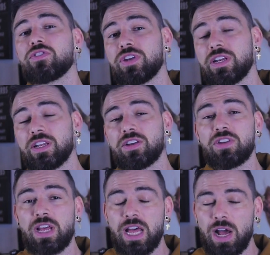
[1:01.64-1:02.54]
seen
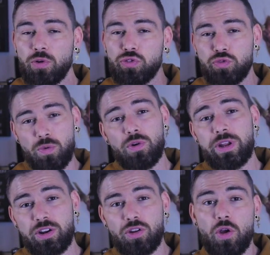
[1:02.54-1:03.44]
this, I will
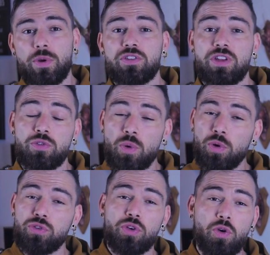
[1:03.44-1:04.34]
strongly encourage that you
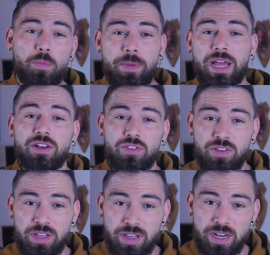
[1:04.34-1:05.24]
also go back and
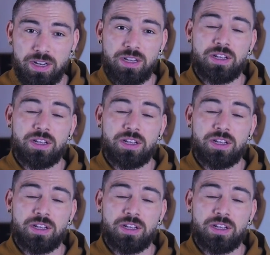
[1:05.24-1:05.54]
see that.